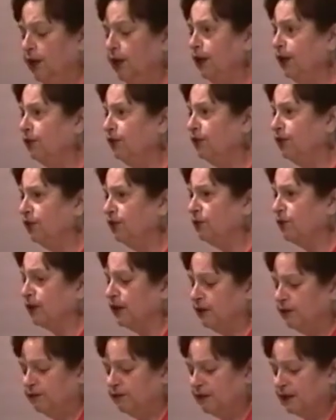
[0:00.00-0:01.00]
In theory,
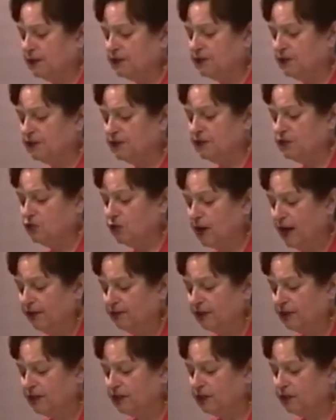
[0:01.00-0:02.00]
vessels
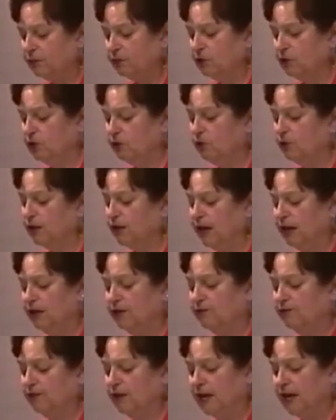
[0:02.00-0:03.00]
traveling to the moon without a
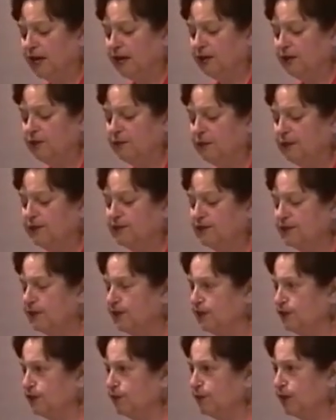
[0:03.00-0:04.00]
flag could be
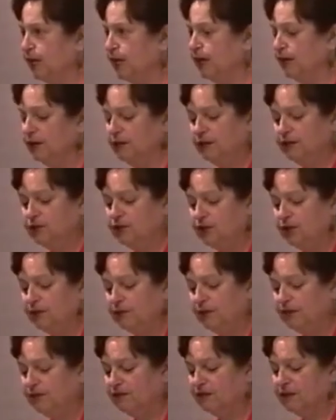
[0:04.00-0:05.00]
seized by any
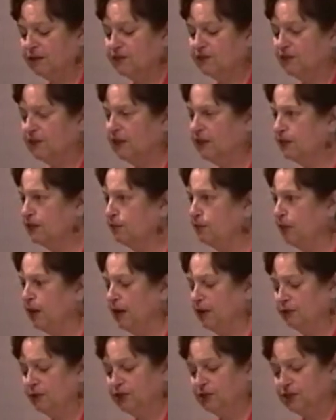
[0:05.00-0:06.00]
legitimate vessel as a
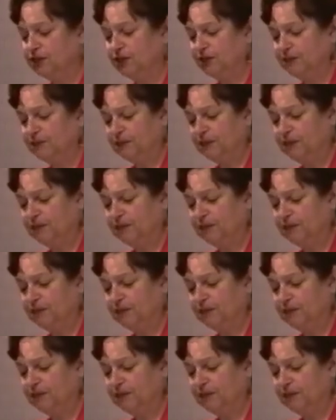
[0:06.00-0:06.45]
pirate ship.